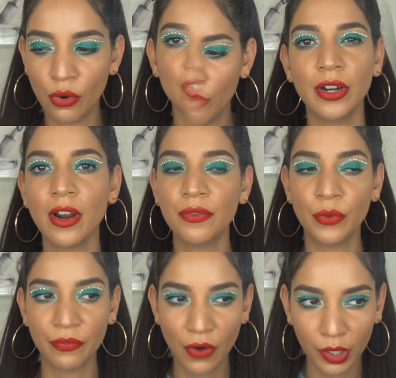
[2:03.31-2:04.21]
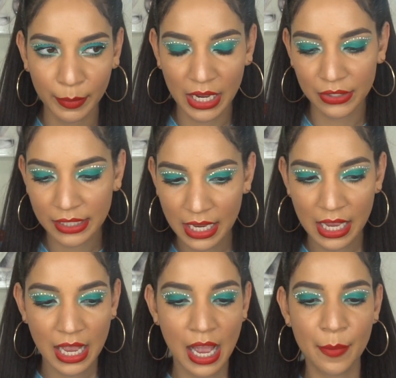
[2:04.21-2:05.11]
I started off with farmhouse,
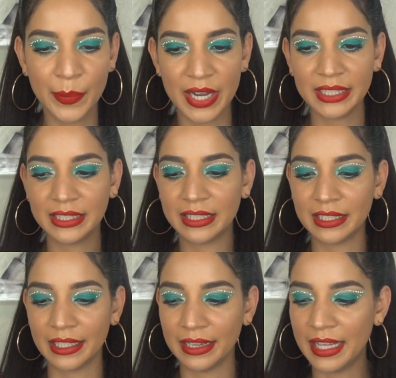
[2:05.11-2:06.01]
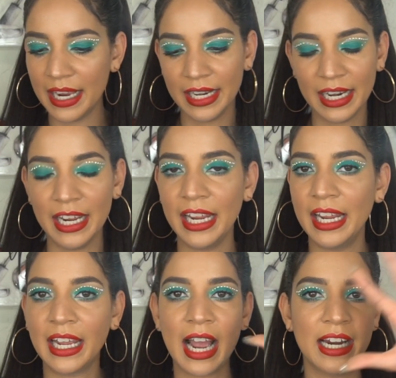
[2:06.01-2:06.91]
but then
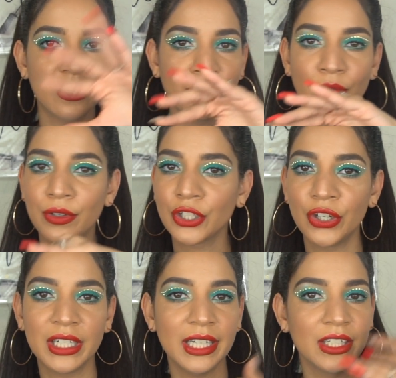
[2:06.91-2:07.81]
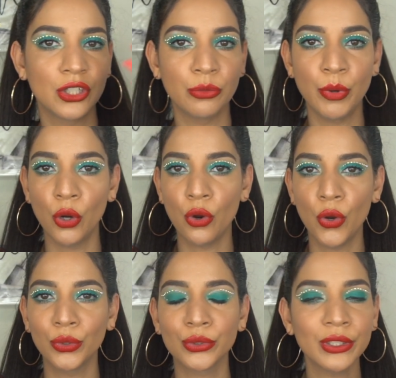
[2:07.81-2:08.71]
it kind of turned into
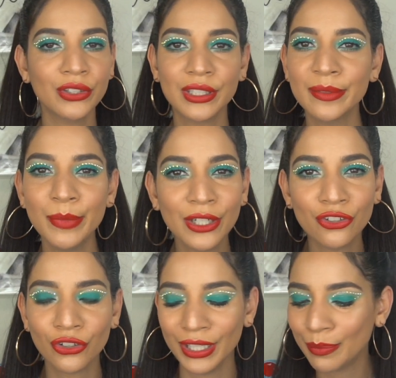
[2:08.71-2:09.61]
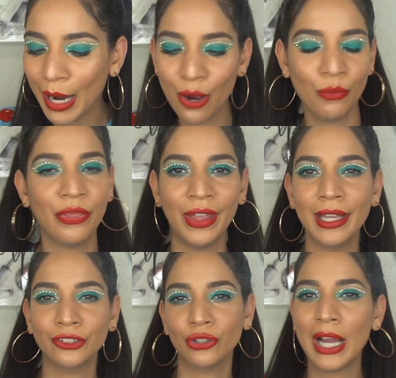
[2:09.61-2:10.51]
boho, so it's just a mixture. It's my own
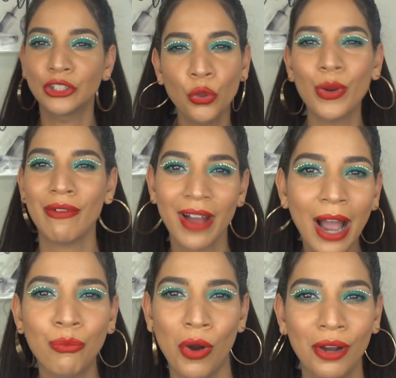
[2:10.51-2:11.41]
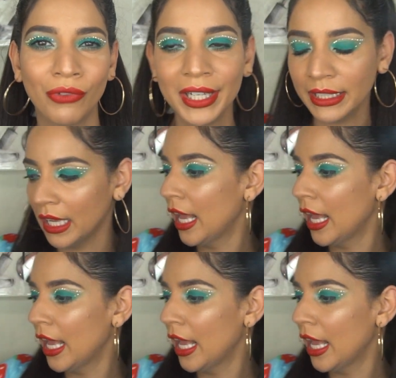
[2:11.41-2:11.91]
thing, so I do whatever I want, right?